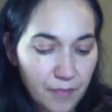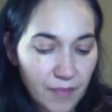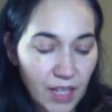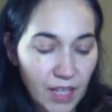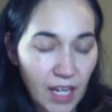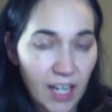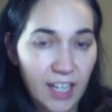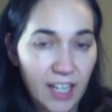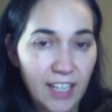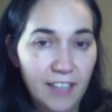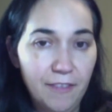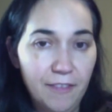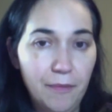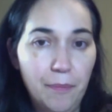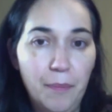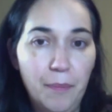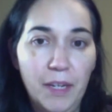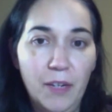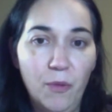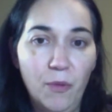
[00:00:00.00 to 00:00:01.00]
I've
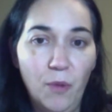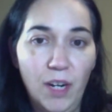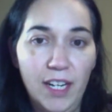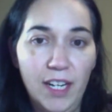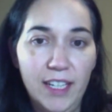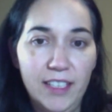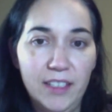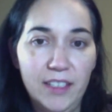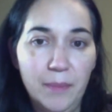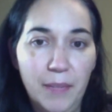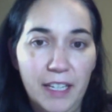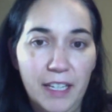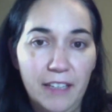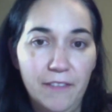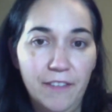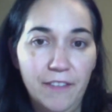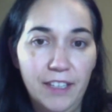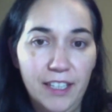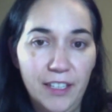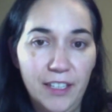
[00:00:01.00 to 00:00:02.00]
been wanting to make
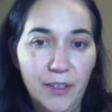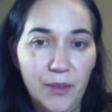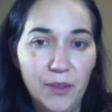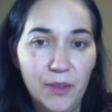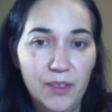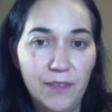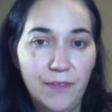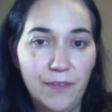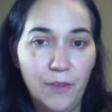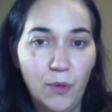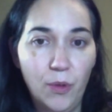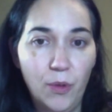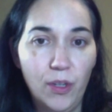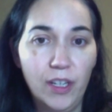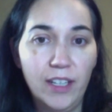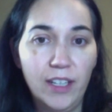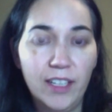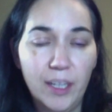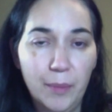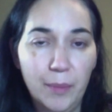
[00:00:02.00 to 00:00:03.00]
videos for
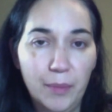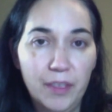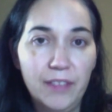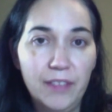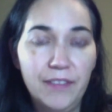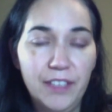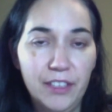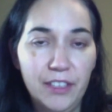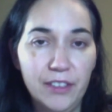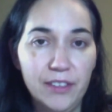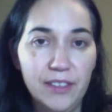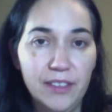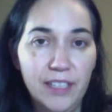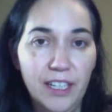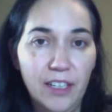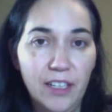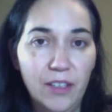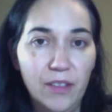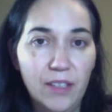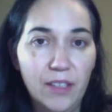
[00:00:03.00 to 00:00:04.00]
a couple of years
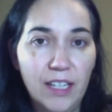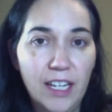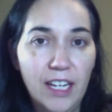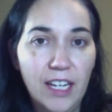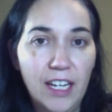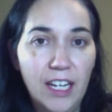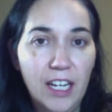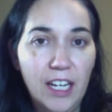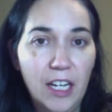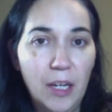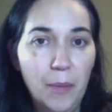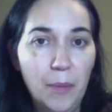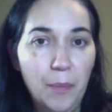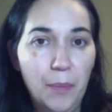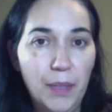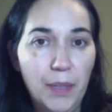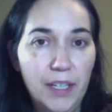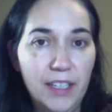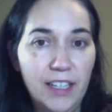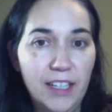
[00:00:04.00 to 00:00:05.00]
now,
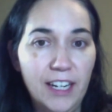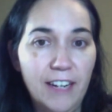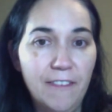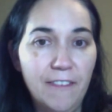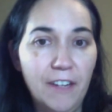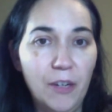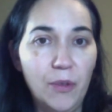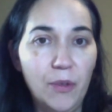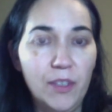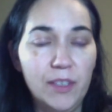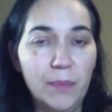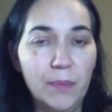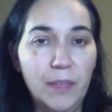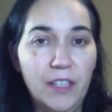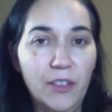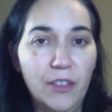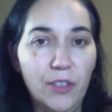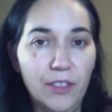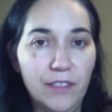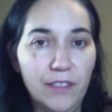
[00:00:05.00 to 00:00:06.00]
but I've always
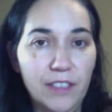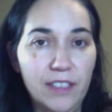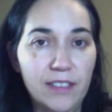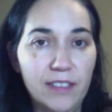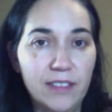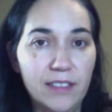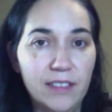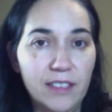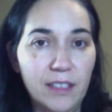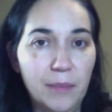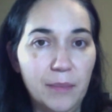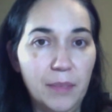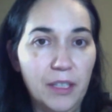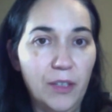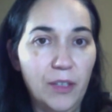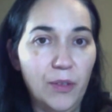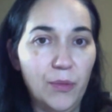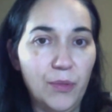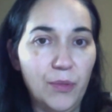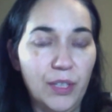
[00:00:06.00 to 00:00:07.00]
been nervous
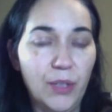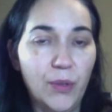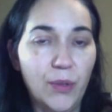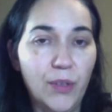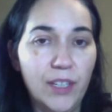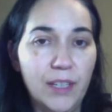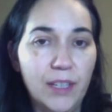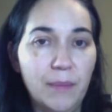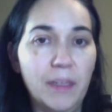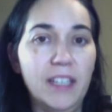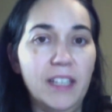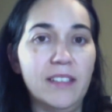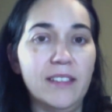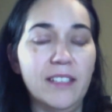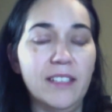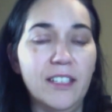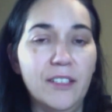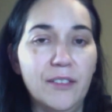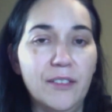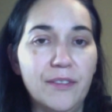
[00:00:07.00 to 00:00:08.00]
about recording
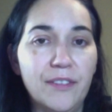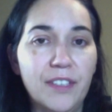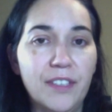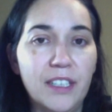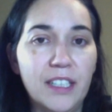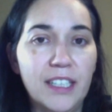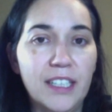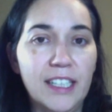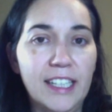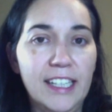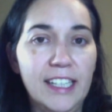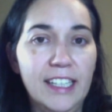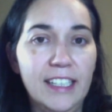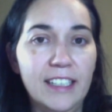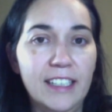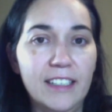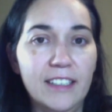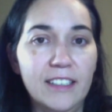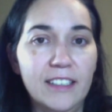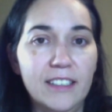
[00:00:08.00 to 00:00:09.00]
myself,
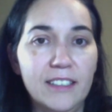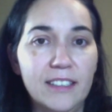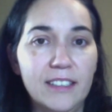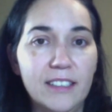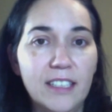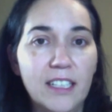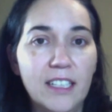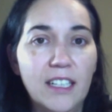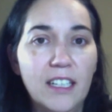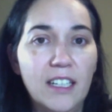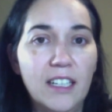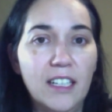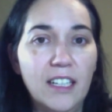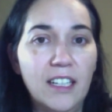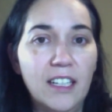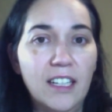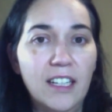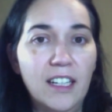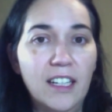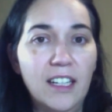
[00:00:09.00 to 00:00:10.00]
and
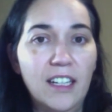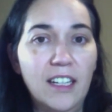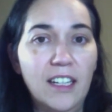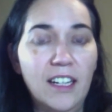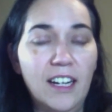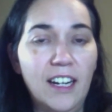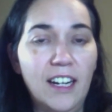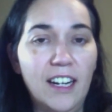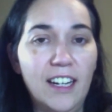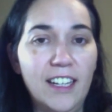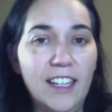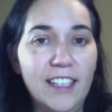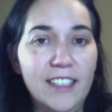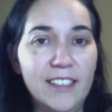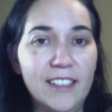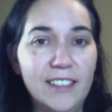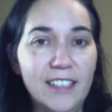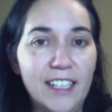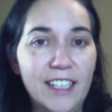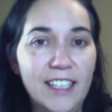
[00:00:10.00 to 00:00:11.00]
I
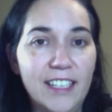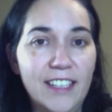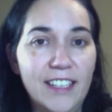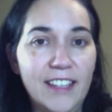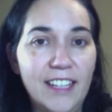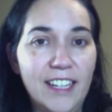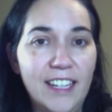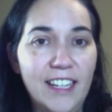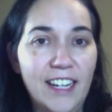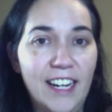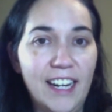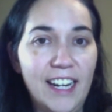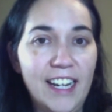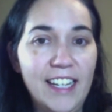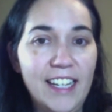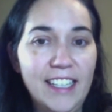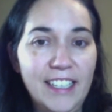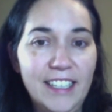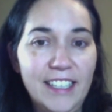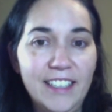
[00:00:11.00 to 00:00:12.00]
decided that I
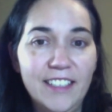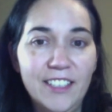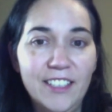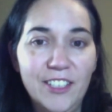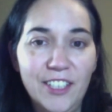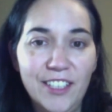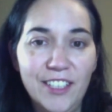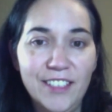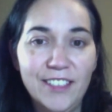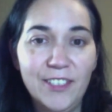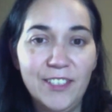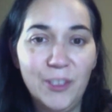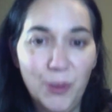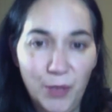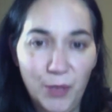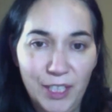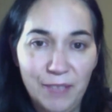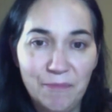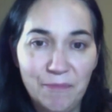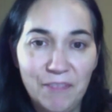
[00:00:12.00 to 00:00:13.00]
need to just do
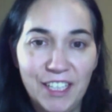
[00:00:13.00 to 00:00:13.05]
it.